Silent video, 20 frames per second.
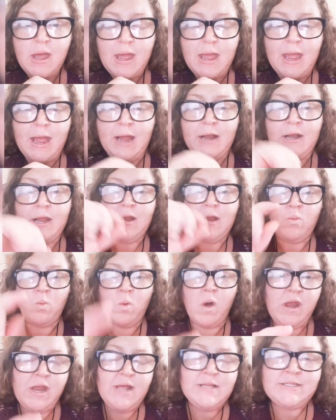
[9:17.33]
And in
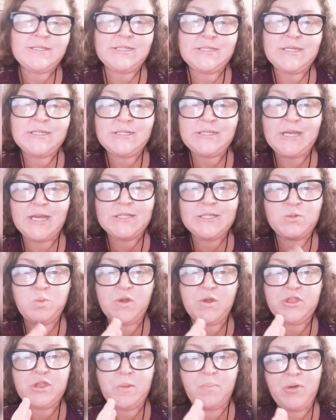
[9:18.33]
one instance, it's
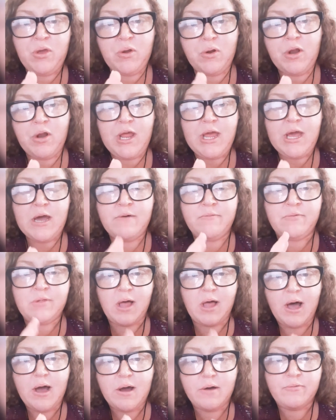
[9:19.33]
with the purity of
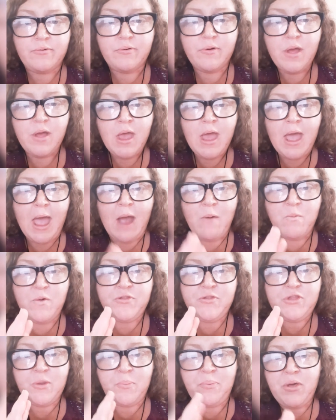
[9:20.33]
love and
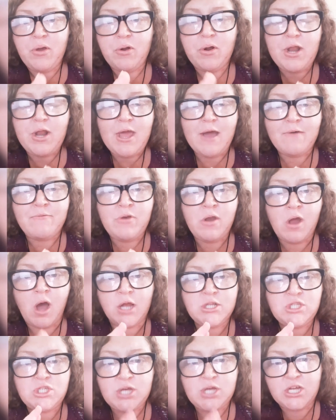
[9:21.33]
with the purity of
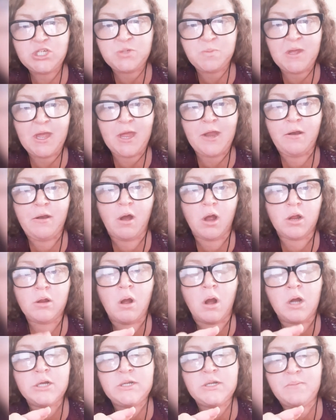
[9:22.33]
non-judgment and
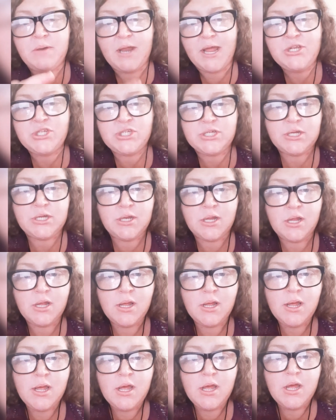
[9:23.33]
non-condemnation.
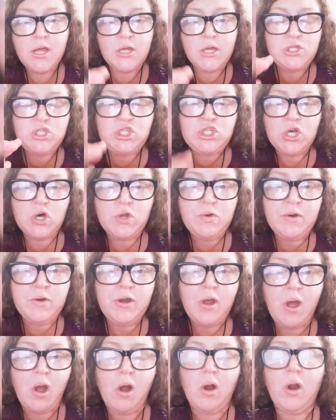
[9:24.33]

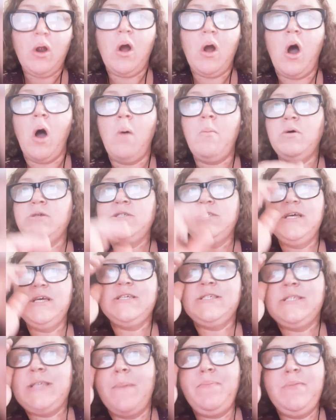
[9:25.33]
Children are almost
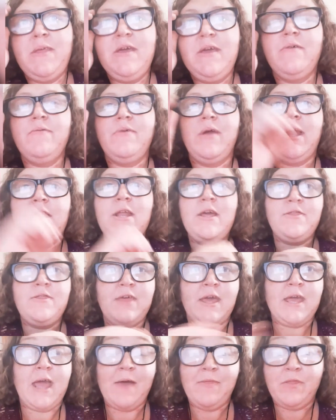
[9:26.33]
accepting of
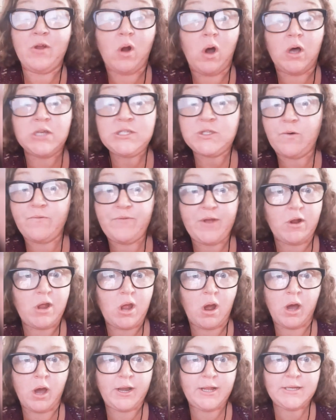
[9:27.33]
anything, and they're also very
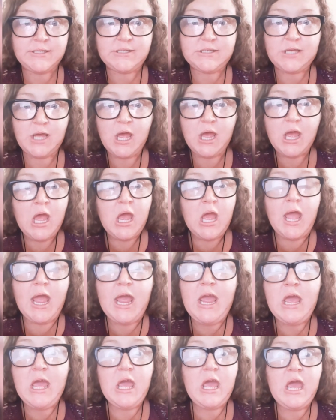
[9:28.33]
honest.
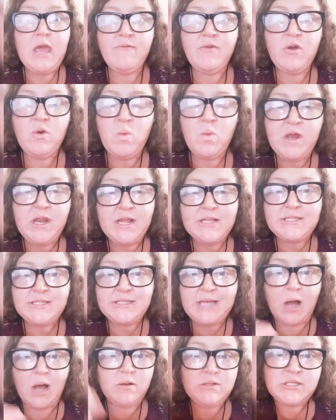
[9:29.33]
Even when it
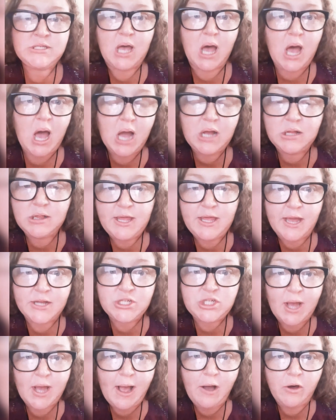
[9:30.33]
sounds ugly, a
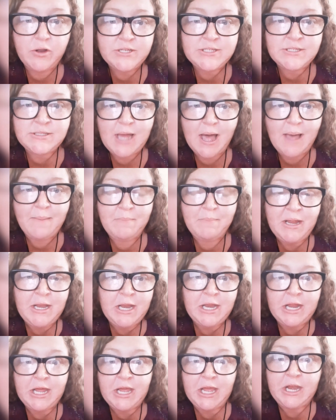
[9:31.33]
child is not
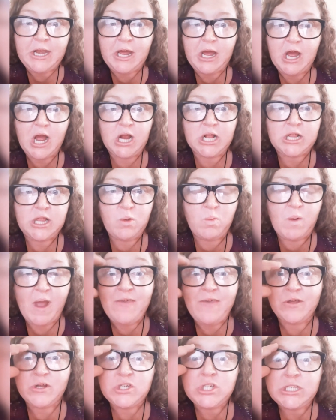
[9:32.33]
meaning it in an ugly
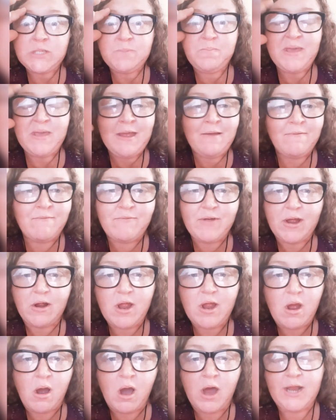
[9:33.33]
way. They're just being
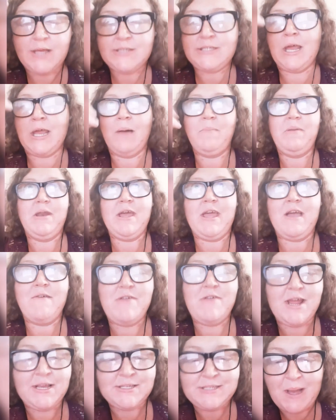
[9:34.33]
very honest. I'm going to give
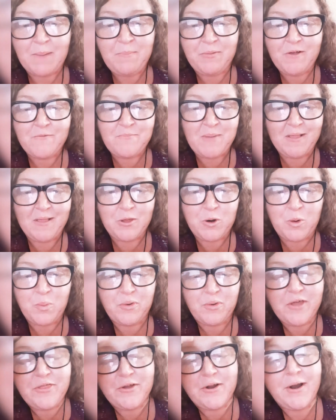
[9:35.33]
an example of my little
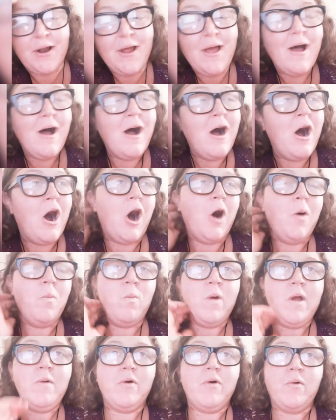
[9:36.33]
brother.
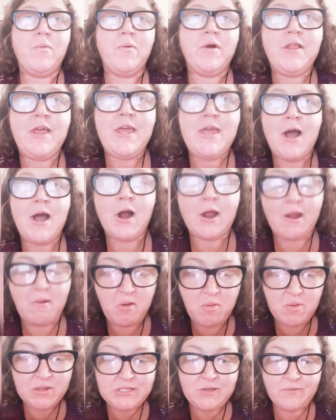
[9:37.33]
We were really young and
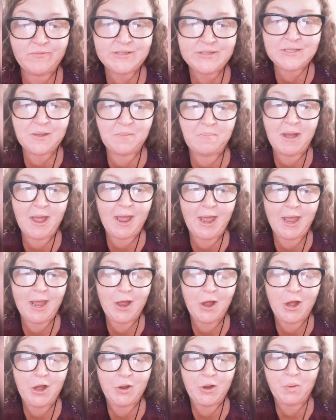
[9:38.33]
we went to visit my
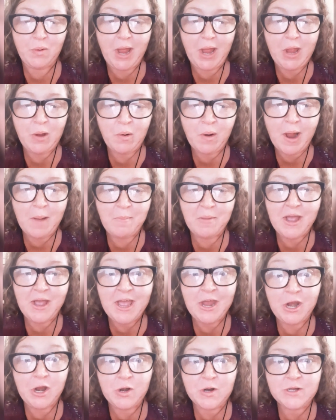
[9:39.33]
great grandma
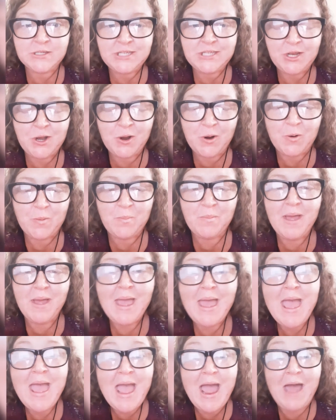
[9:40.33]
in a nursing home.
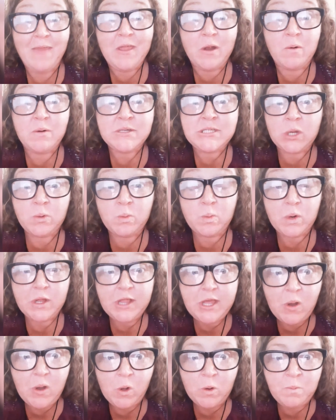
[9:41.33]
And there was a
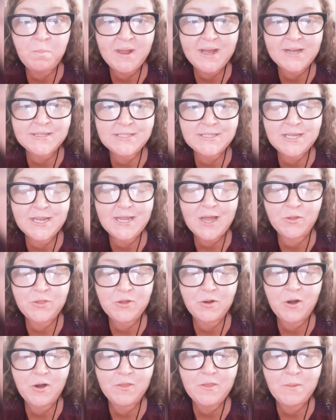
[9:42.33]
really old man sitting out
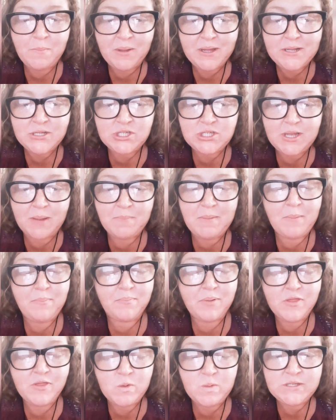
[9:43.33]
there on the bench. And my
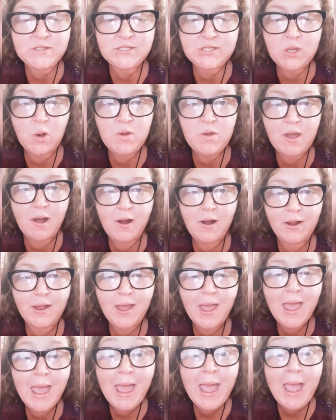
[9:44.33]
brother was so young.
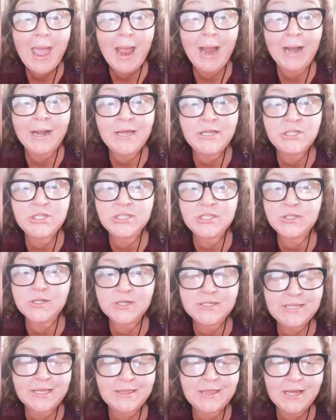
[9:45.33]
And he just
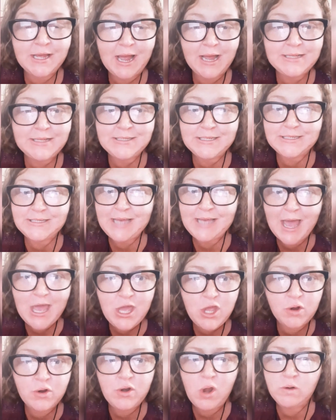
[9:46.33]
looks at the guy and says, "Hey,
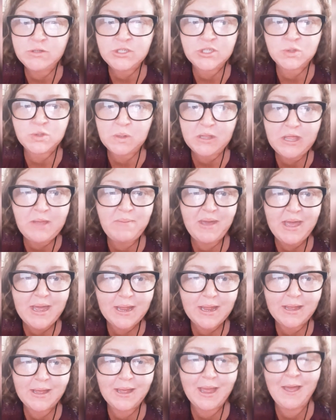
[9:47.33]
your nose is really big."